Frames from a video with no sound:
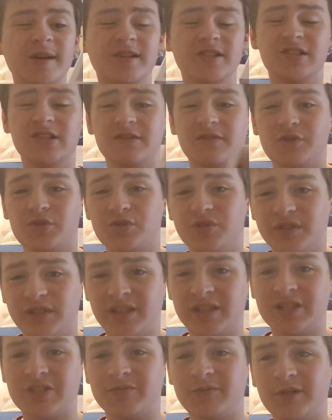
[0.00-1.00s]
stuff usually
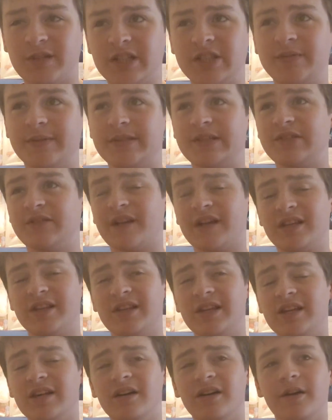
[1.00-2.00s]
gets pretty expensive. Like
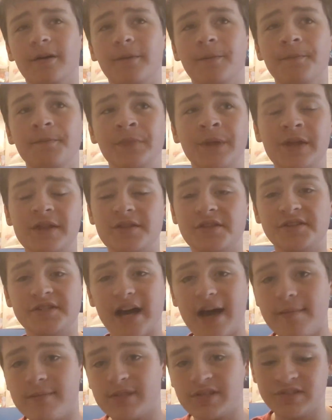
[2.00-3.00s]
the
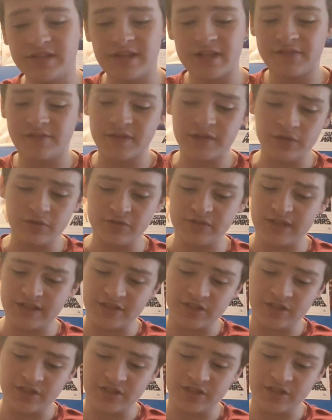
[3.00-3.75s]
Diamond Select figures, like